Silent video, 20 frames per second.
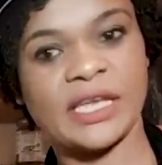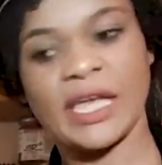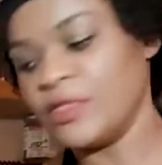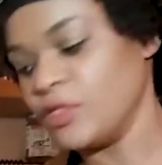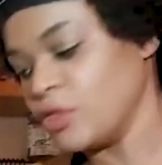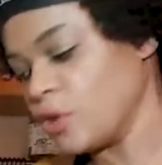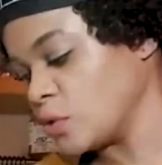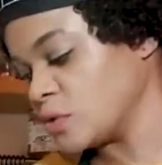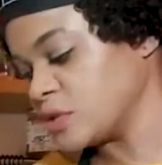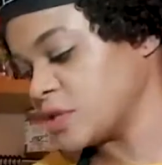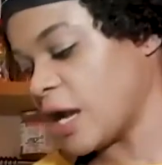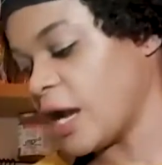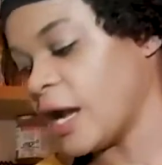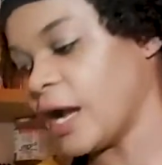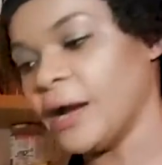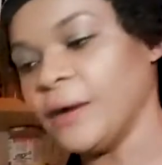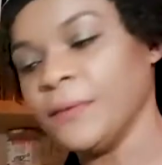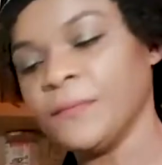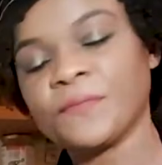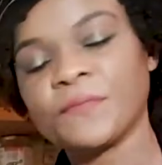and those
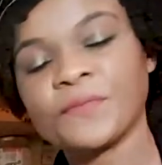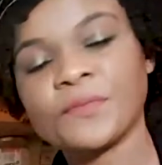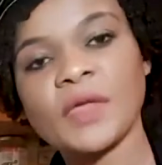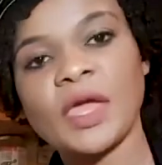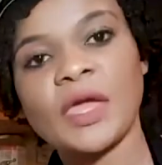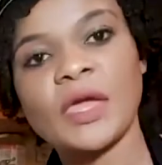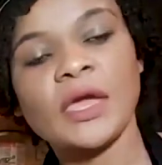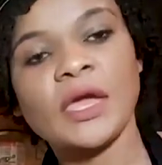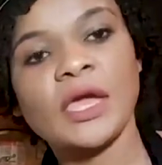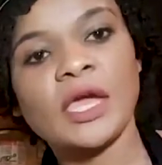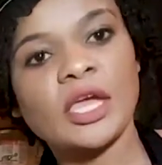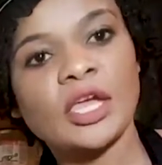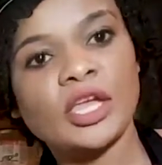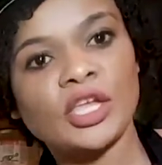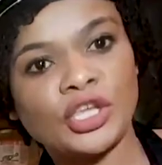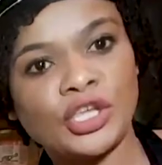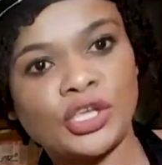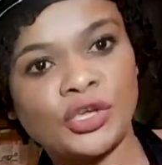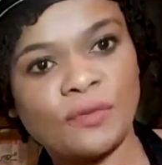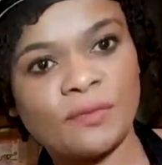are
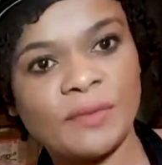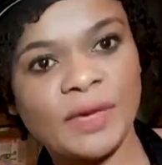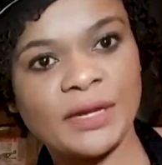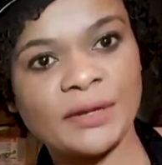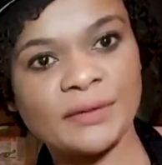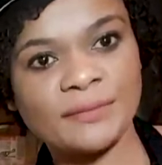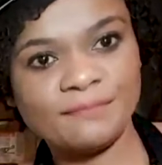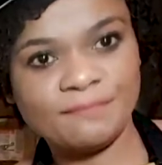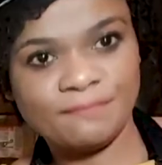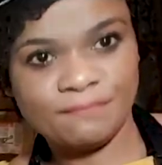cumin,